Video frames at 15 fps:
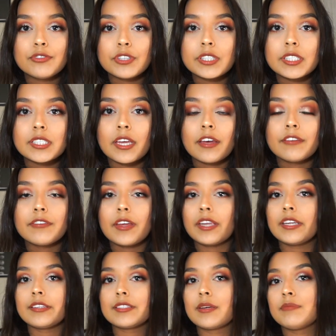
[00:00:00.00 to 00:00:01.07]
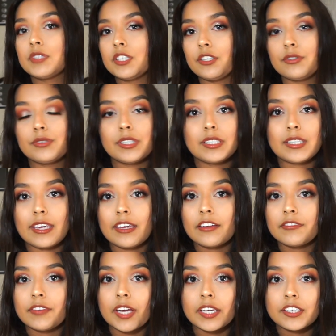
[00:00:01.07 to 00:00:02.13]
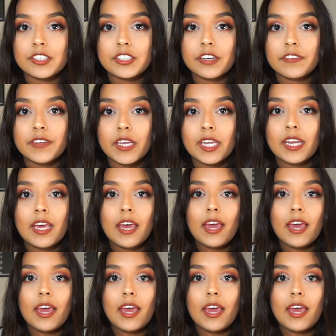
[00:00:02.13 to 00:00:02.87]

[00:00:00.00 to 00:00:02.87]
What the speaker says: free stuff, and it's up to you to take advantage of it.